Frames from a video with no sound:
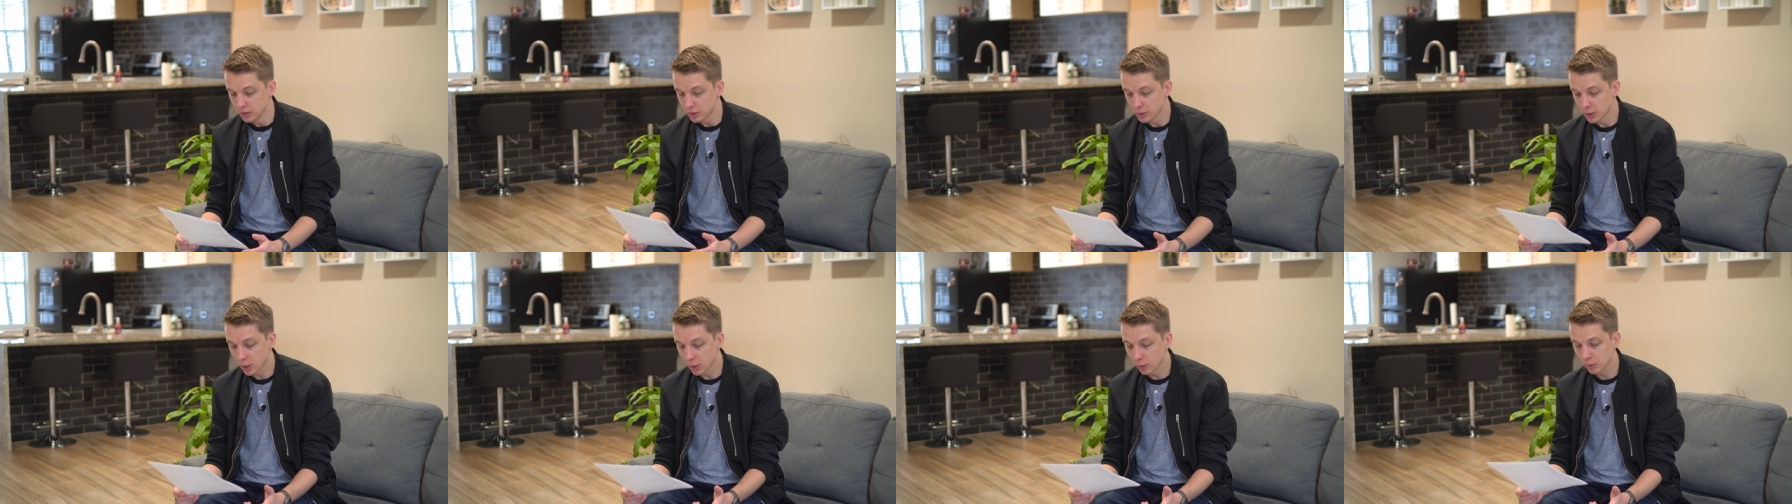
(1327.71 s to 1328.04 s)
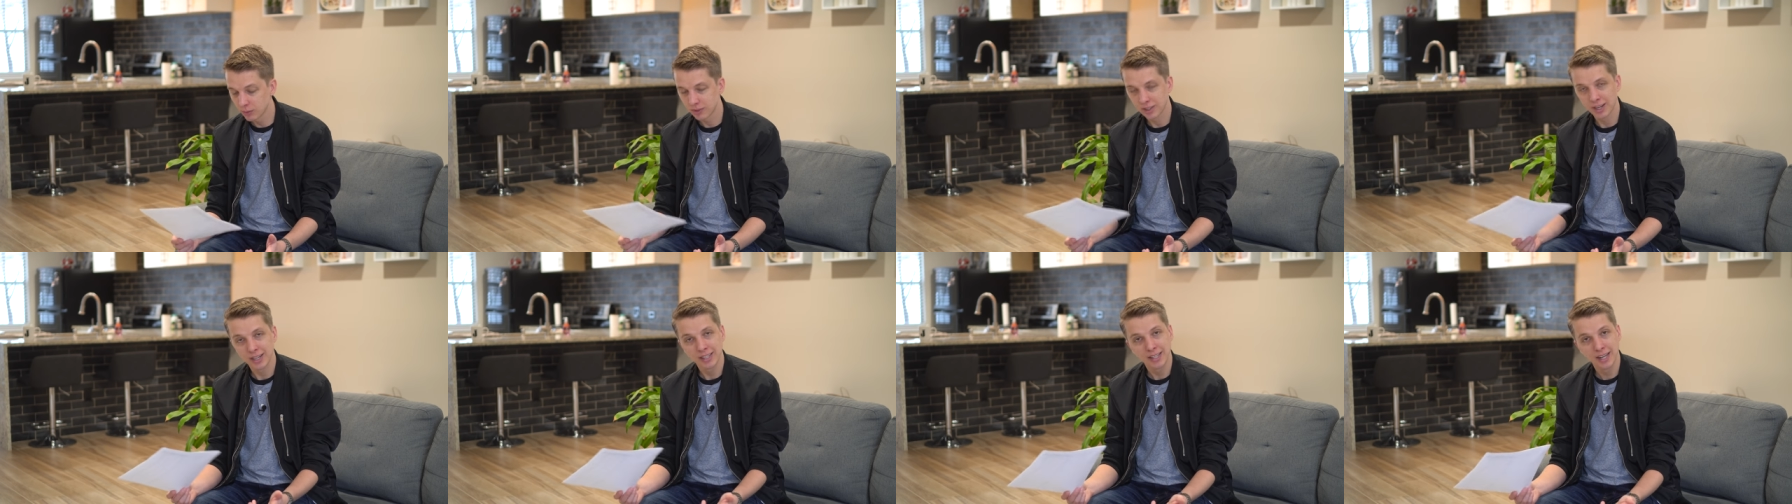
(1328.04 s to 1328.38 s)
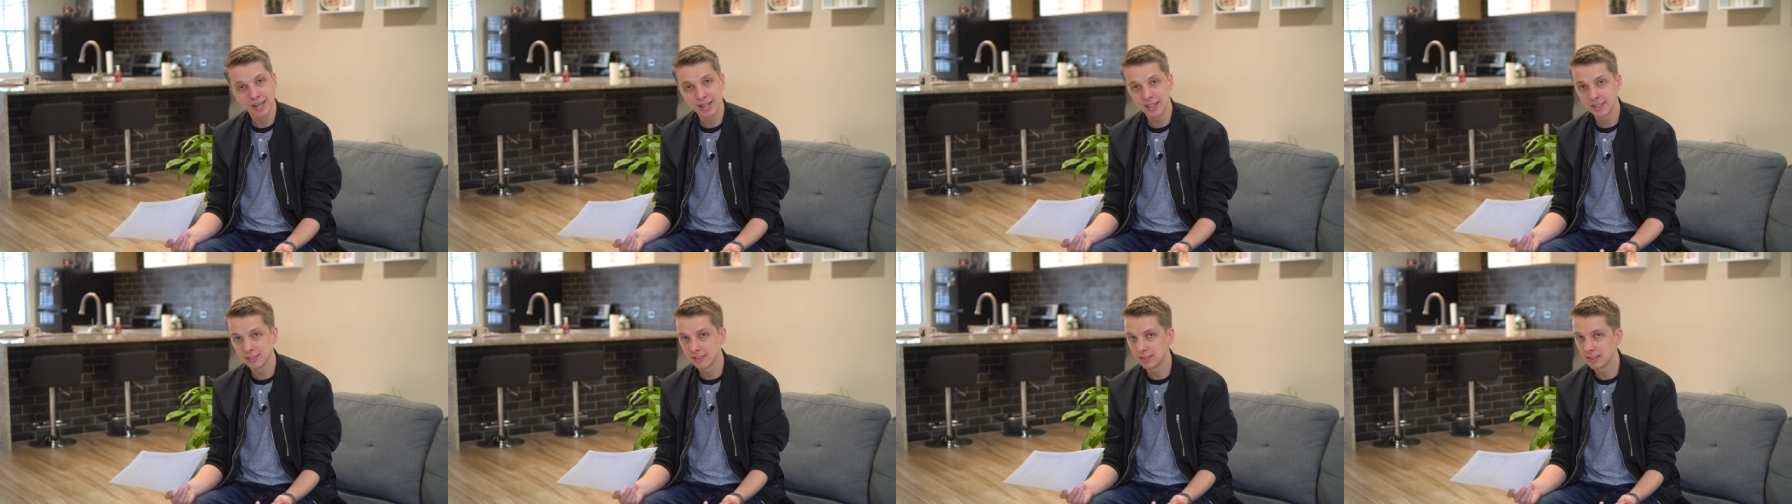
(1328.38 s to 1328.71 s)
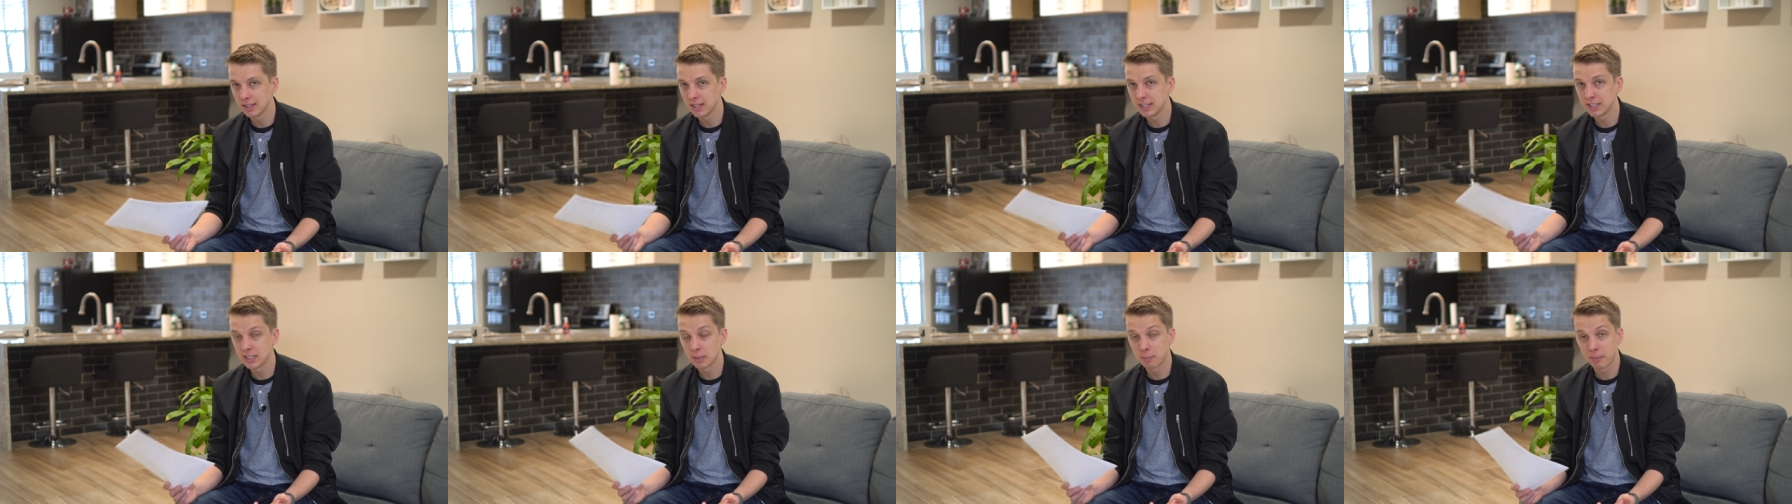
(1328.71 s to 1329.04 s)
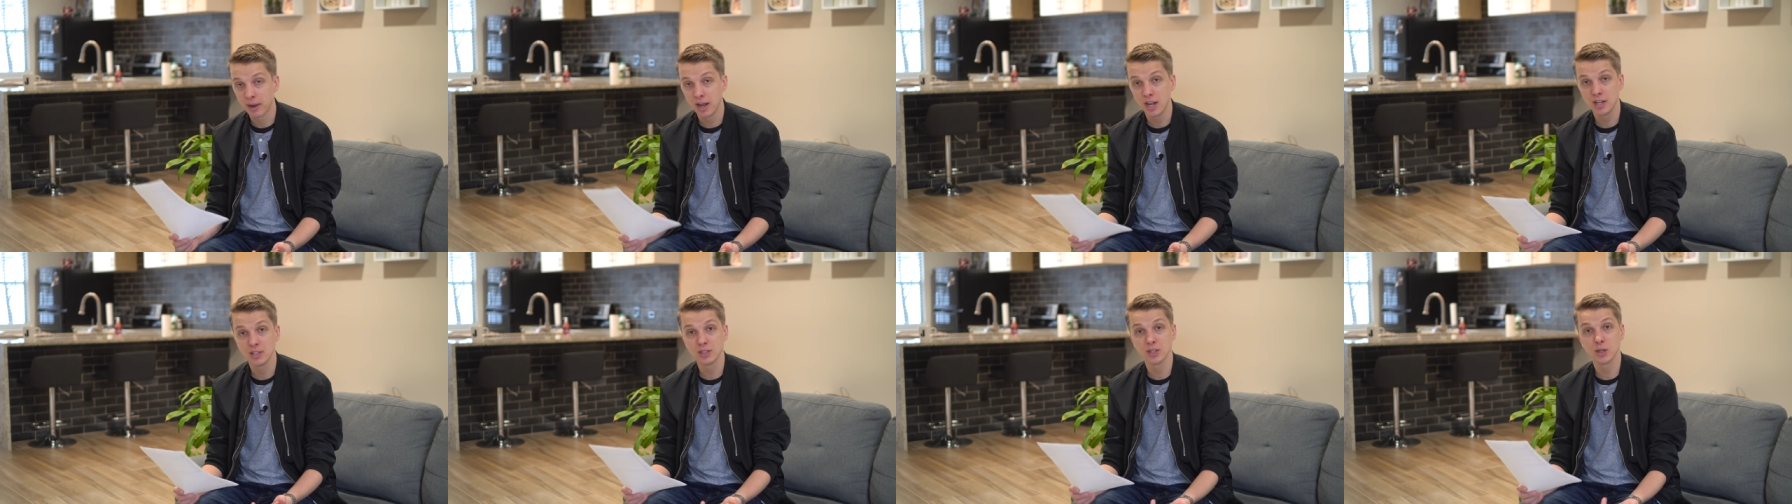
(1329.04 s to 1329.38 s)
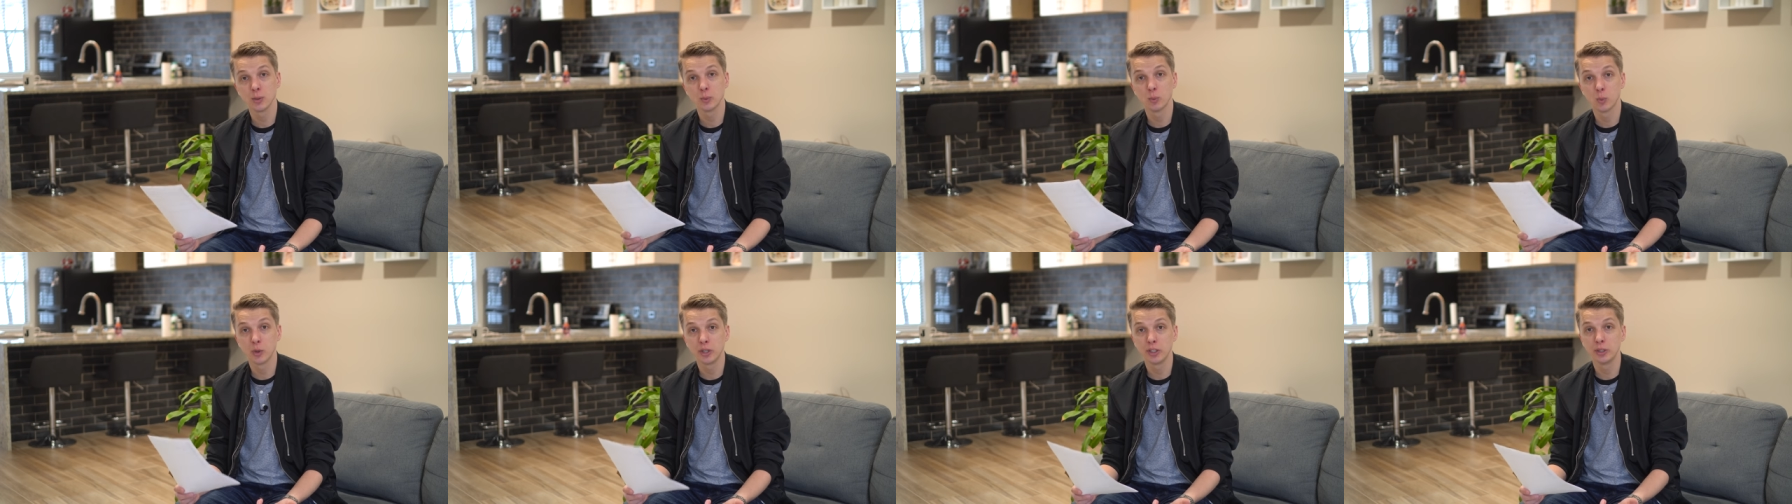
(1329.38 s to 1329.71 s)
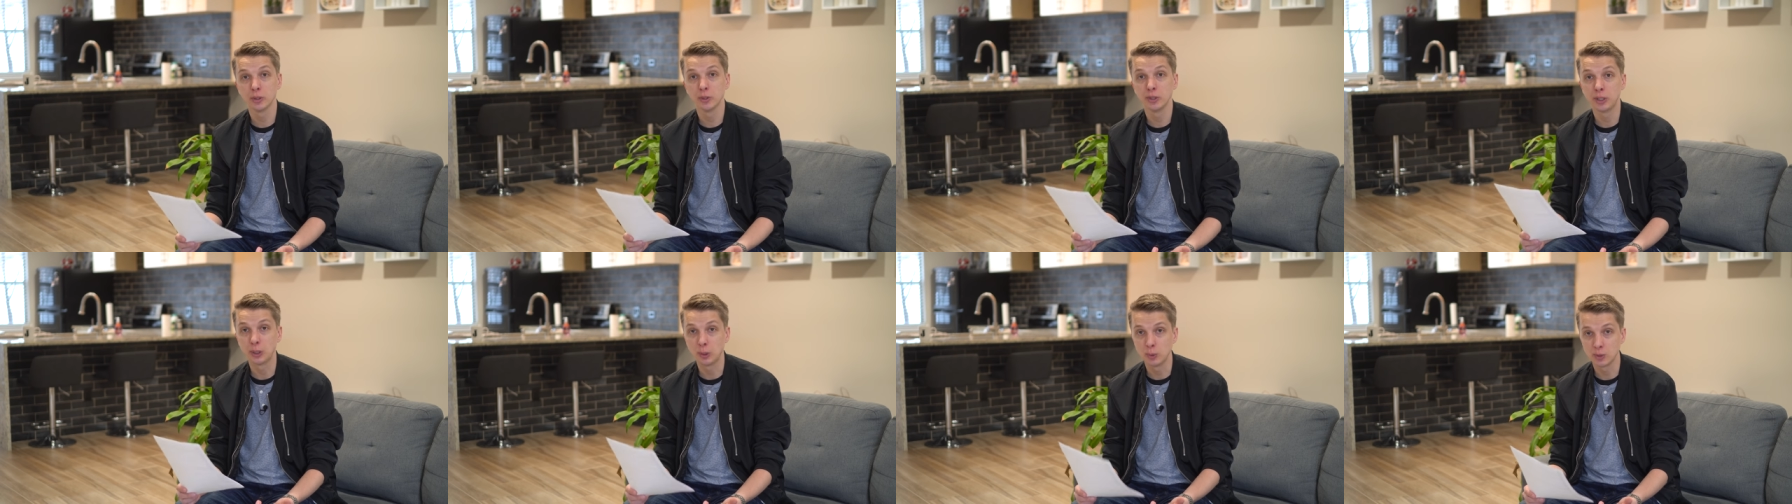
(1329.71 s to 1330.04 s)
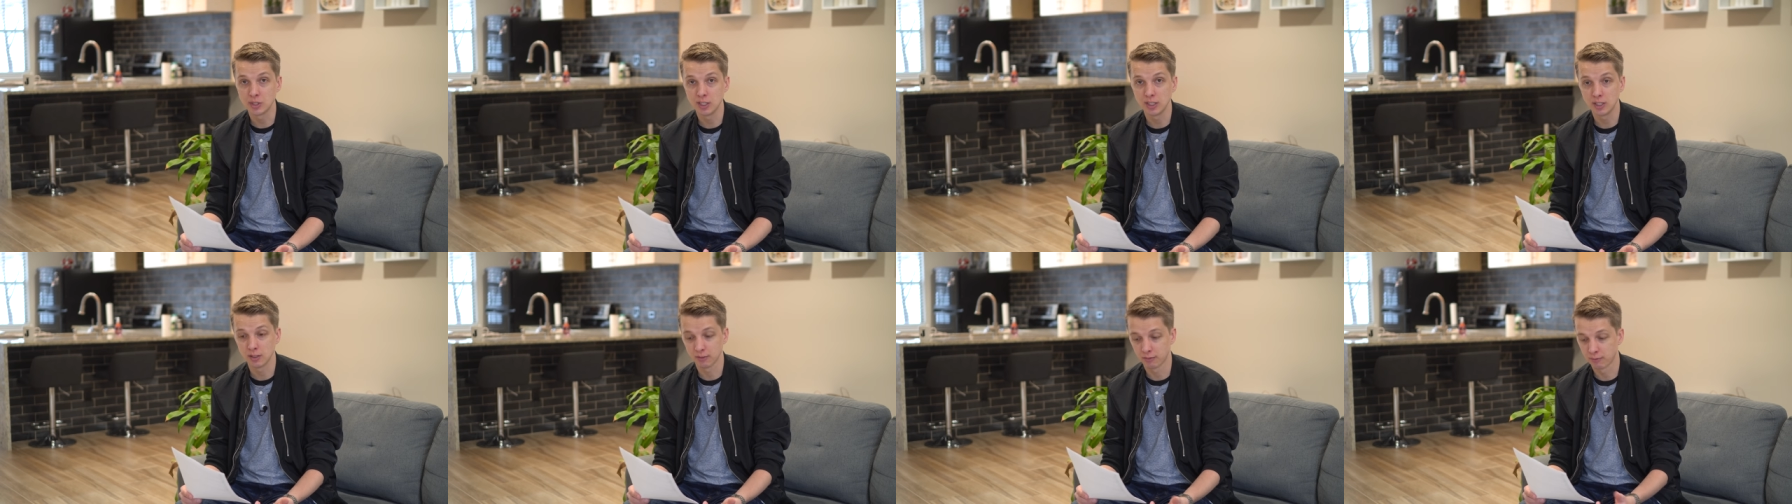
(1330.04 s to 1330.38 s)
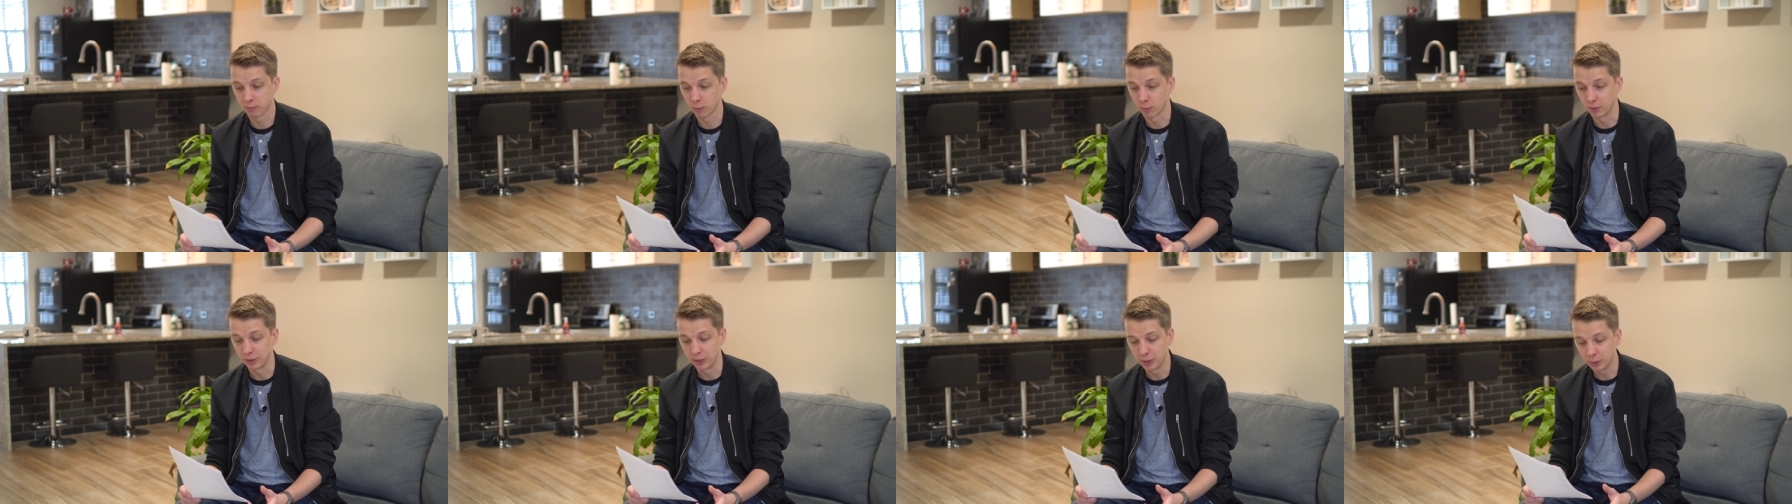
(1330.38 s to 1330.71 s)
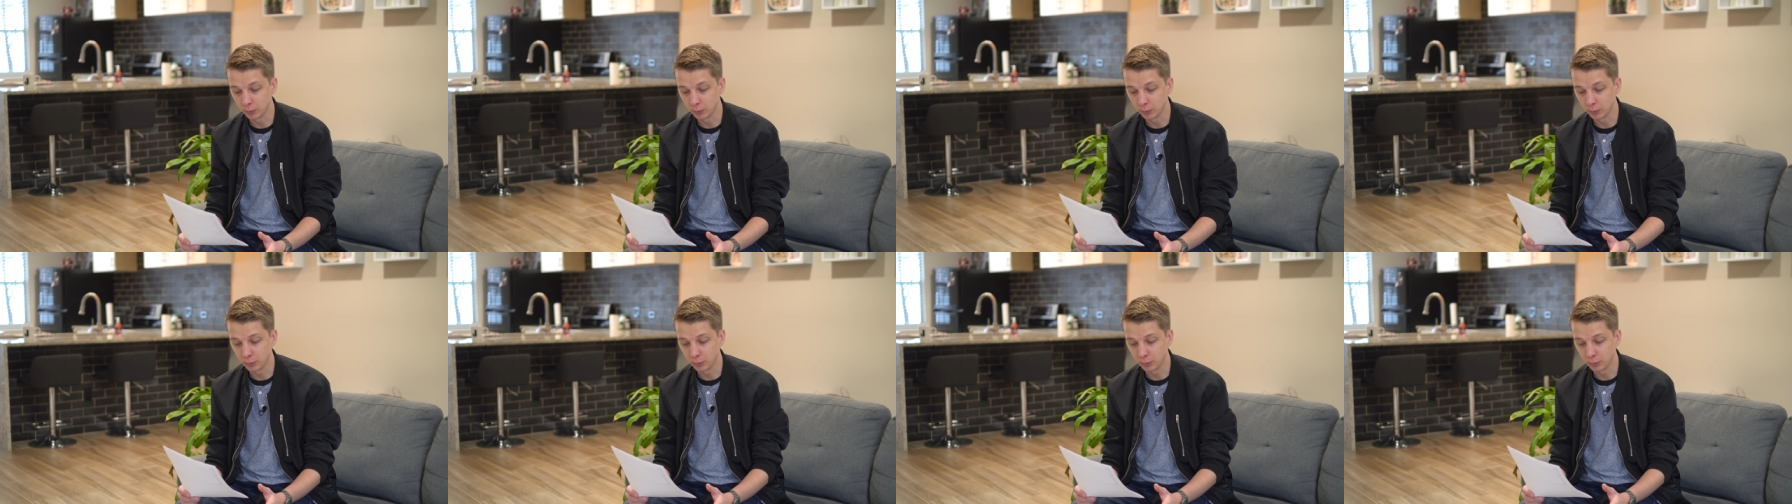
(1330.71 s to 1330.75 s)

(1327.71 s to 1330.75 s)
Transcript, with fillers: So again, it depends on what you're using it for.